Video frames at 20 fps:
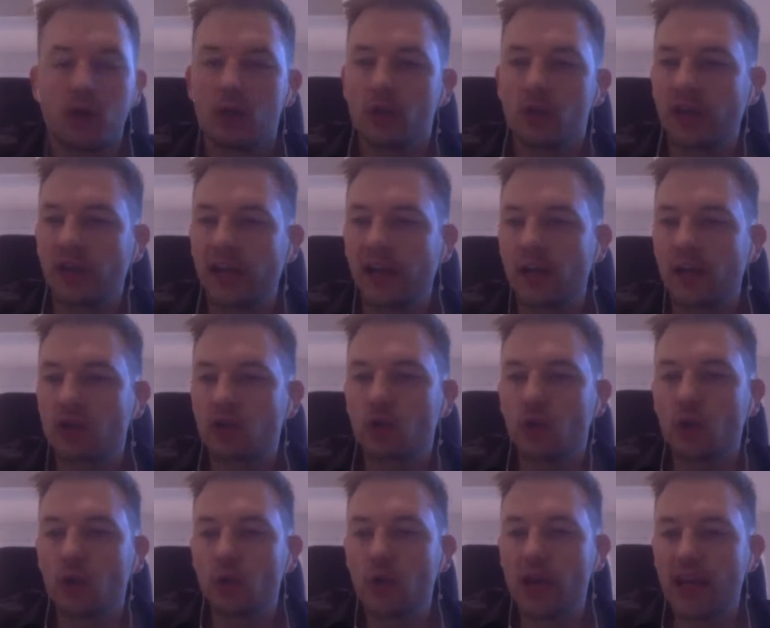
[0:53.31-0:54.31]
You can
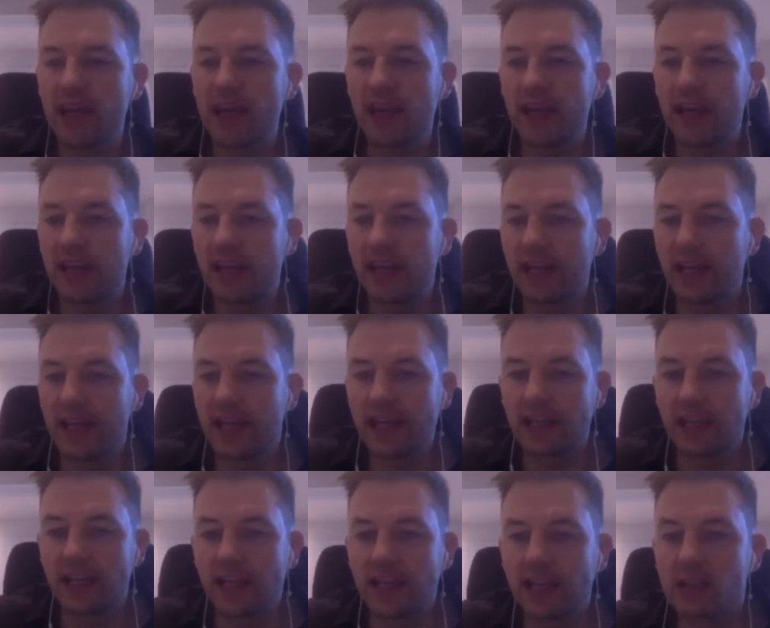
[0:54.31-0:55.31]
also
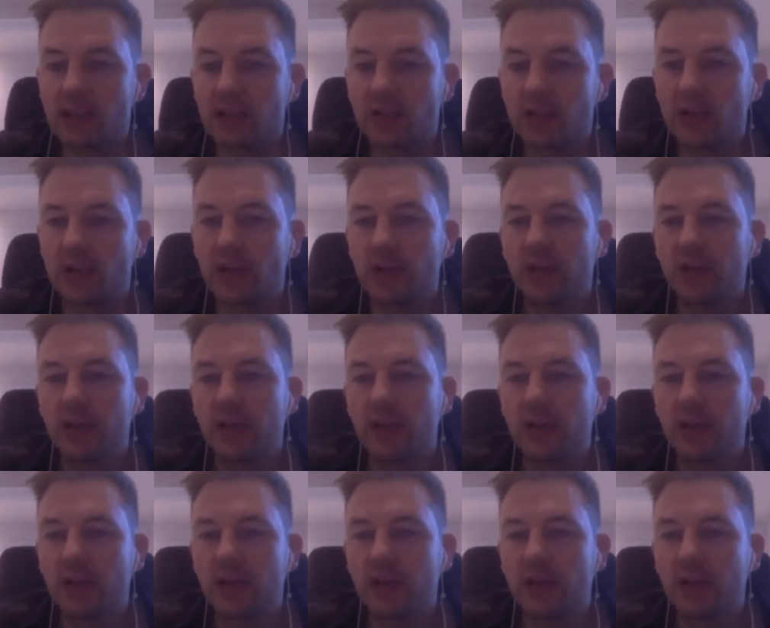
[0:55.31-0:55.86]
enter